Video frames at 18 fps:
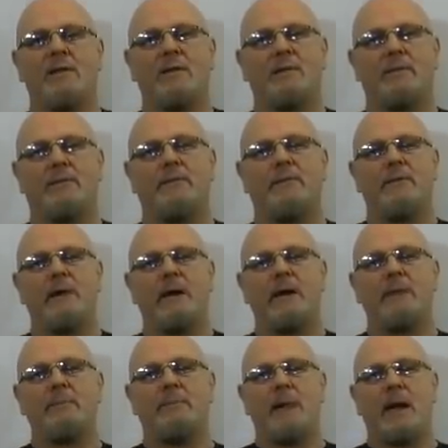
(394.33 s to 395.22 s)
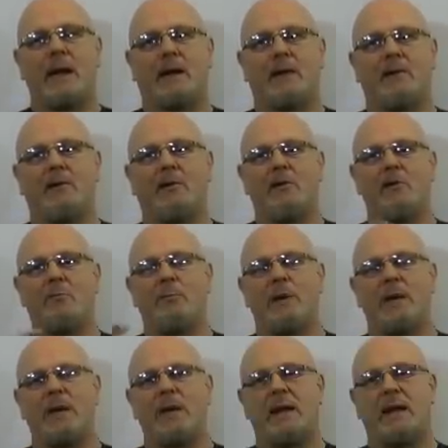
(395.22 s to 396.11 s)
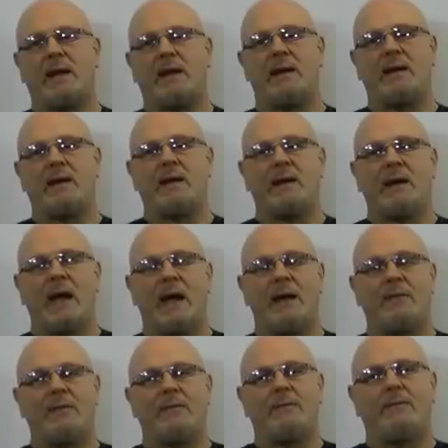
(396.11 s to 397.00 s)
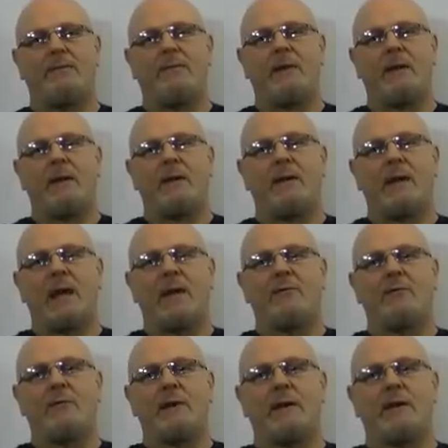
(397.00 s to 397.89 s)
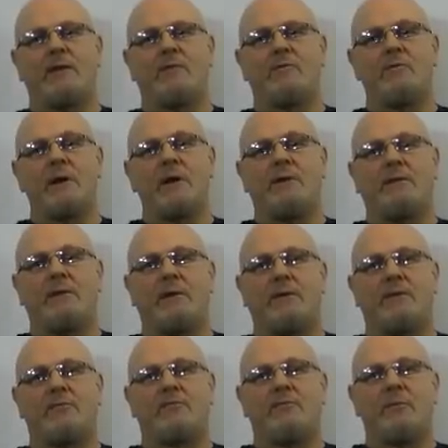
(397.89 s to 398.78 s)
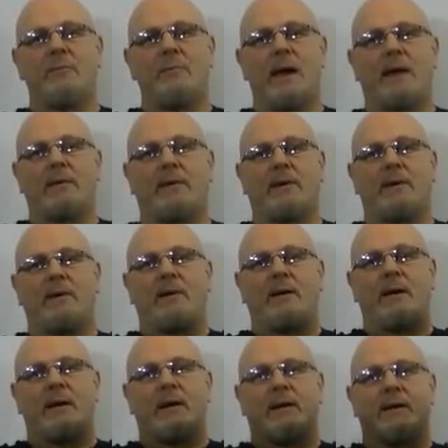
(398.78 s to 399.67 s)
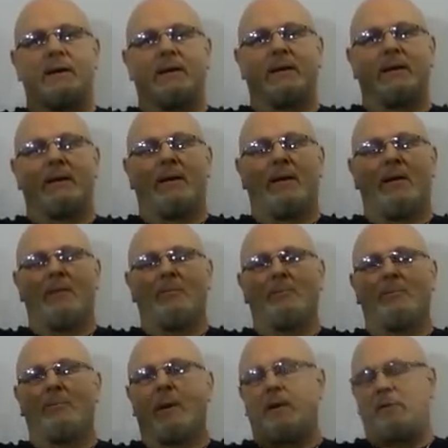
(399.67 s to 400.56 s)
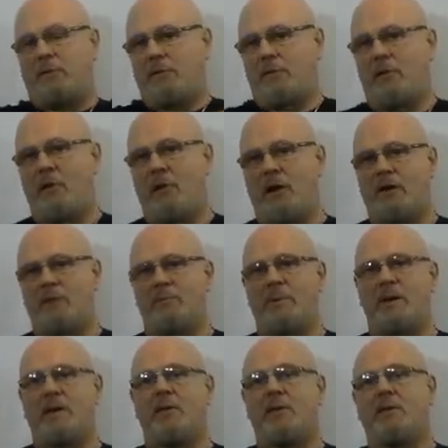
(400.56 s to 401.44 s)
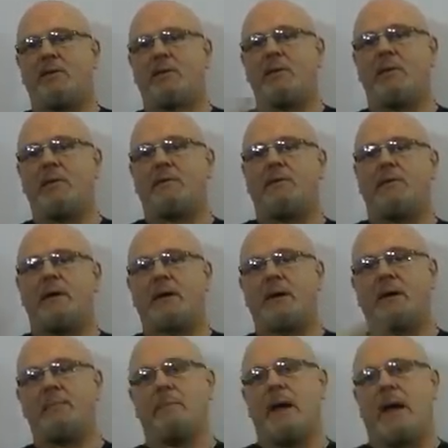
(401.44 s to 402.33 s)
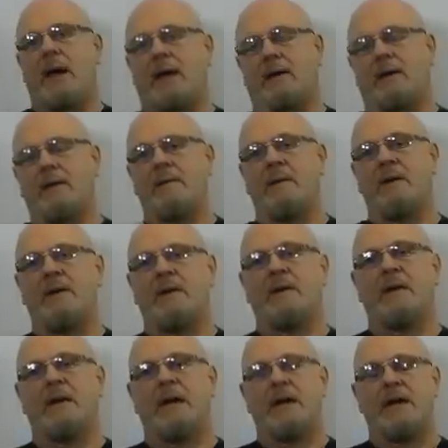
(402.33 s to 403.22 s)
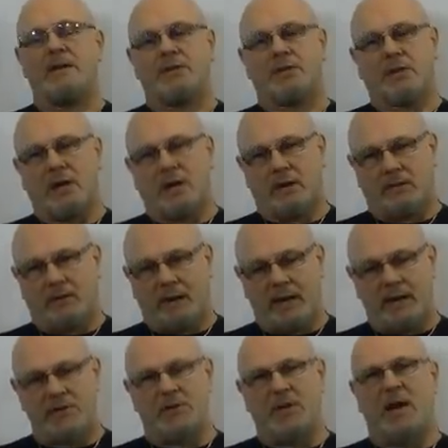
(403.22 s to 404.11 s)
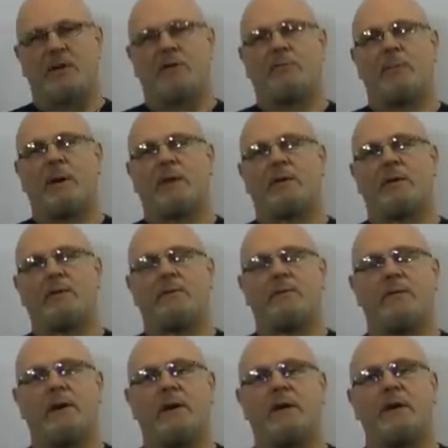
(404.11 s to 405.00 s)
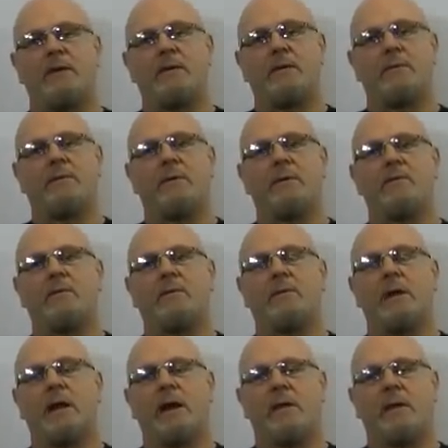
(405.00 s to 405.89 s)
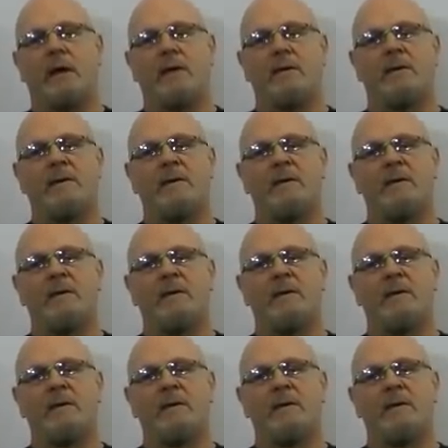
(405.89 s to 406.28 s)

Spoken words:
this feedback loop here, and the fear level increases dramatically on both sides because it is feeding back. Each aspect is feeding the fear of the other.